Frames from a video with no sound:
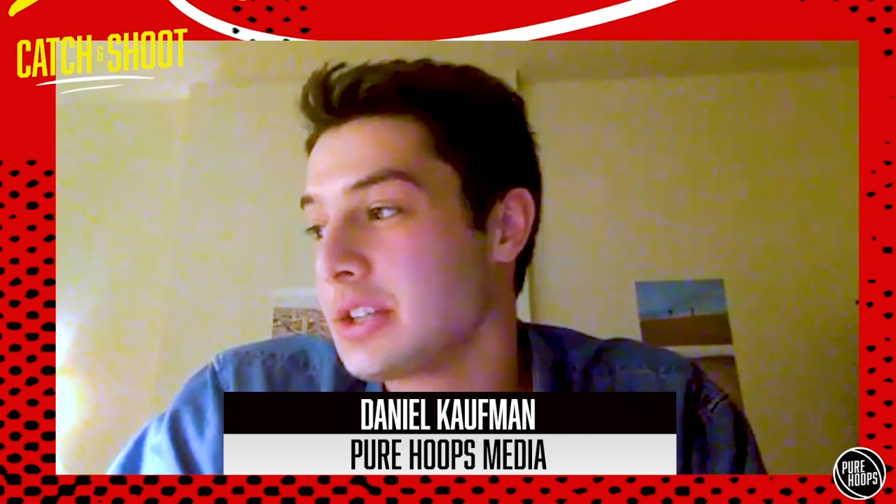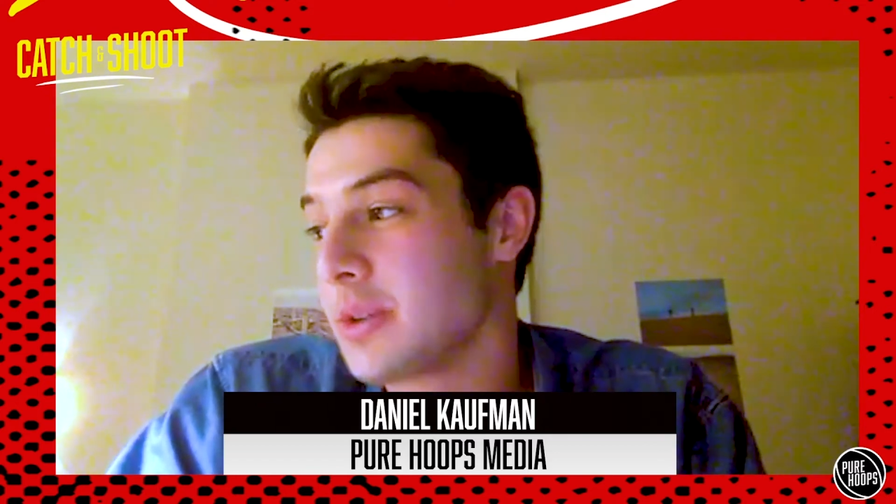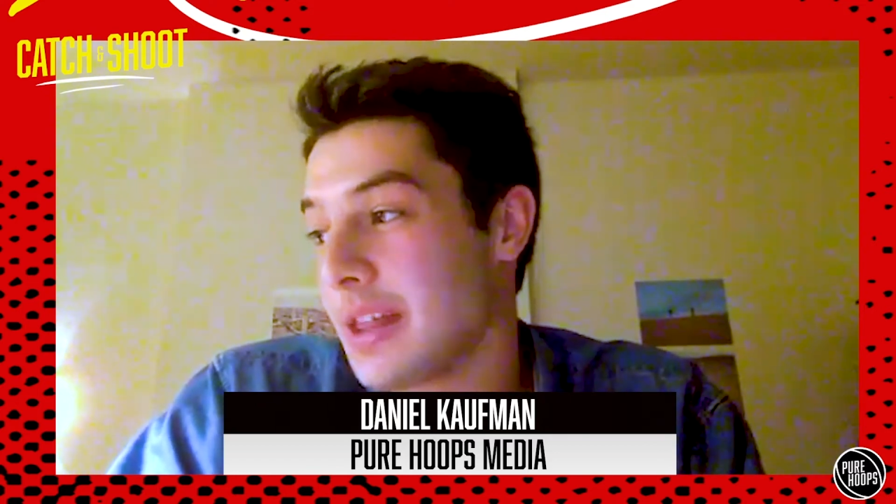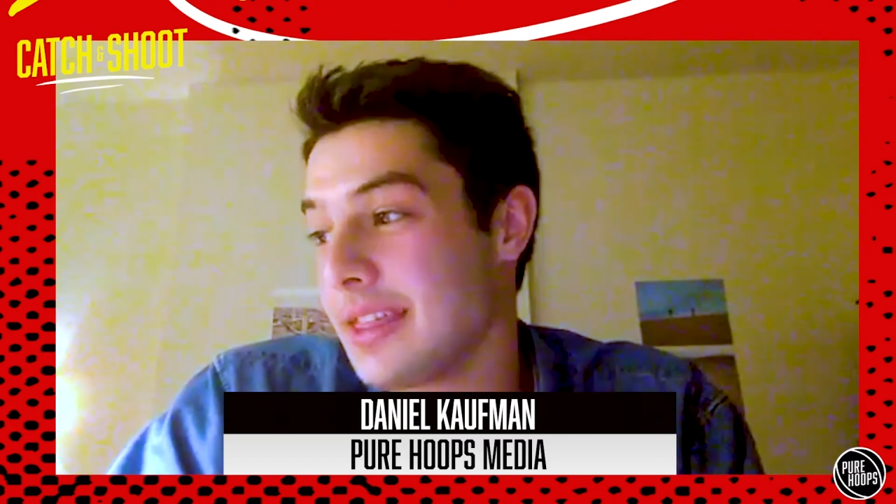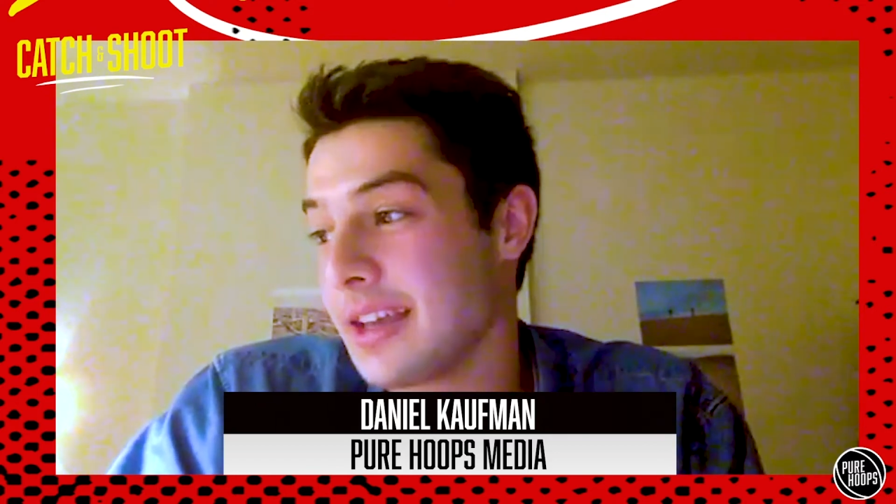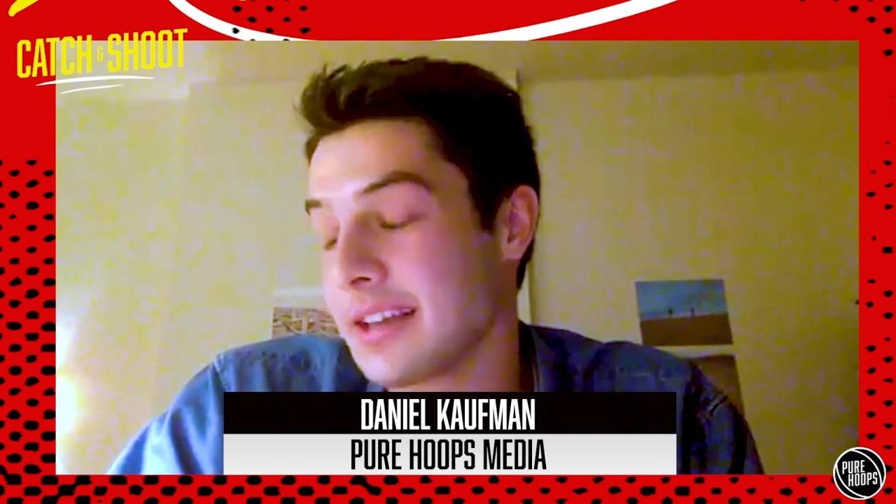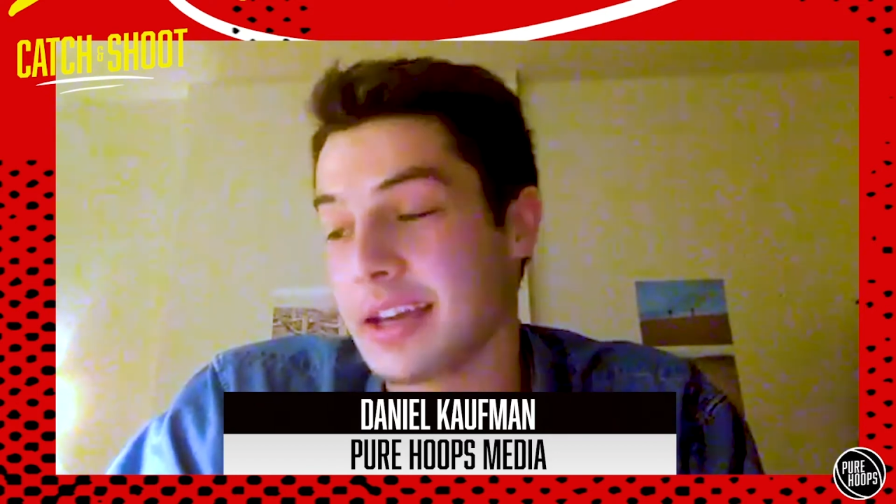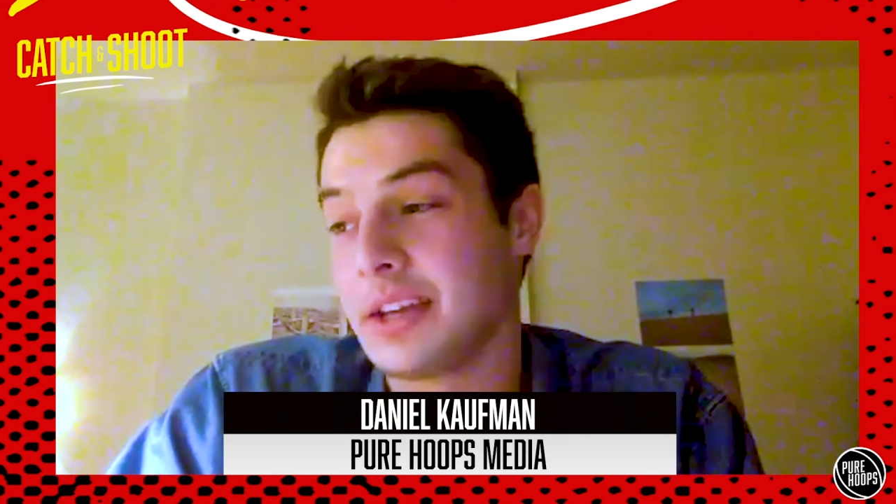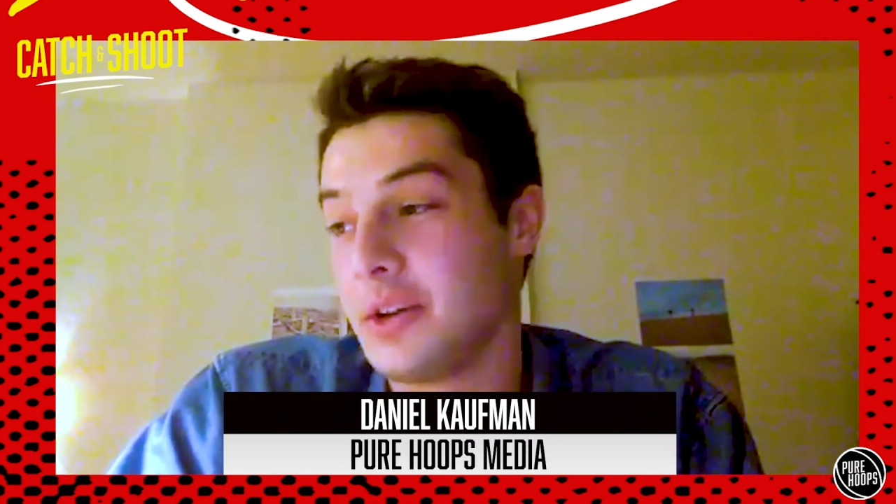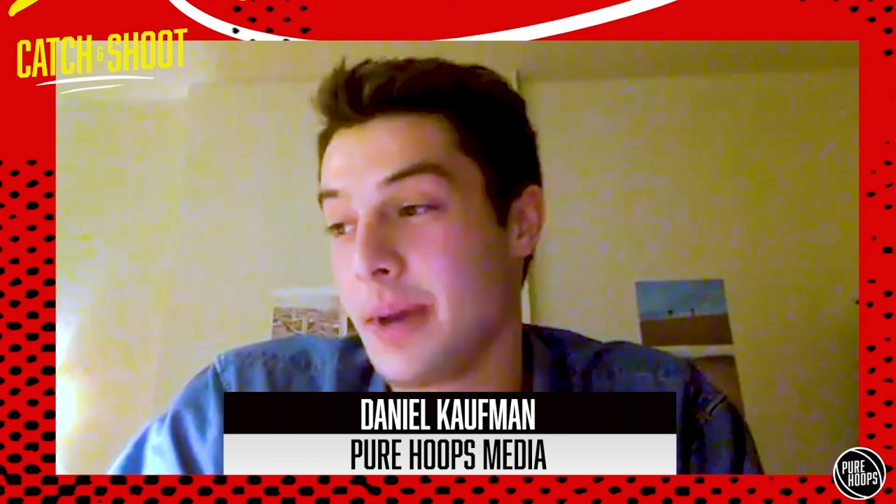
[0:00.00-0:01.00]
So I think
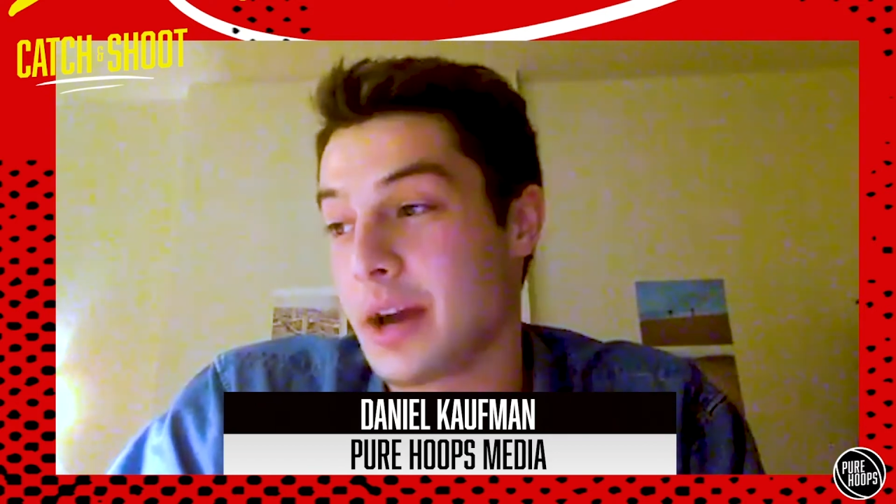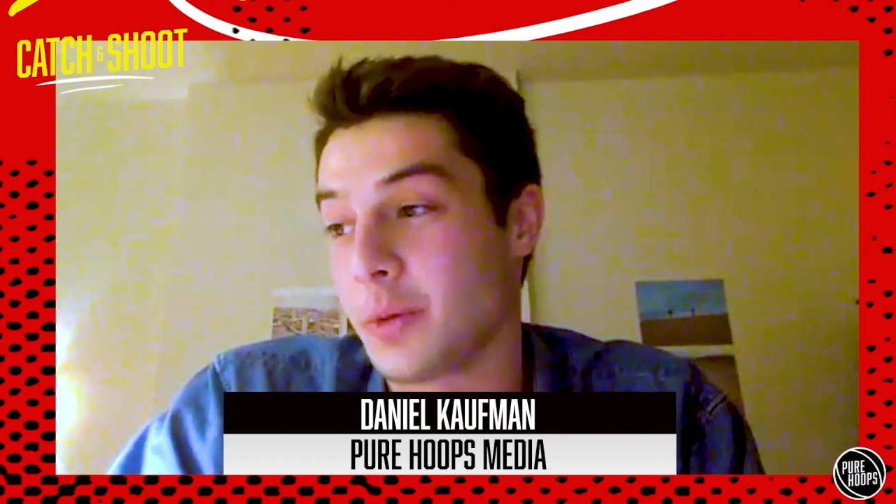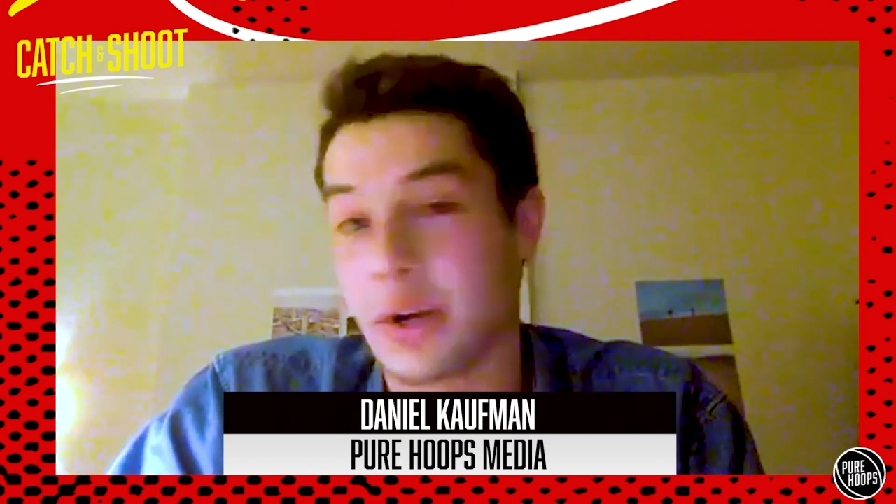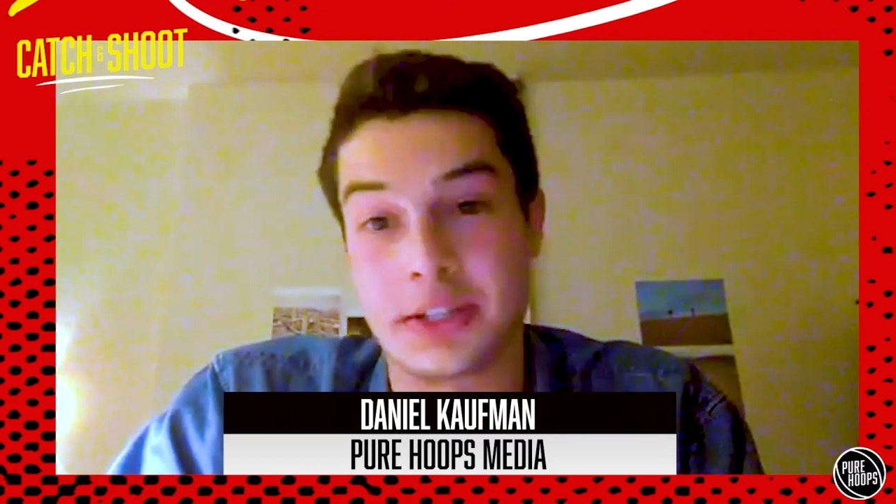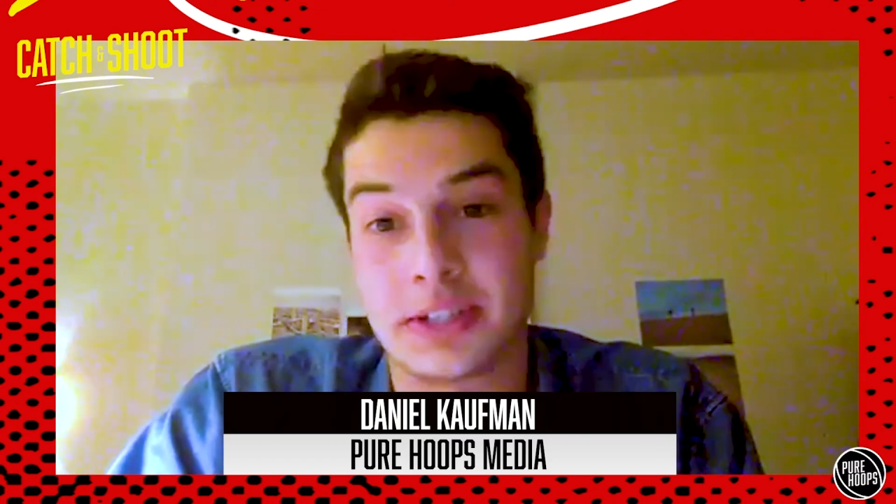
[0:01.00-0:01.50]
like no matter what,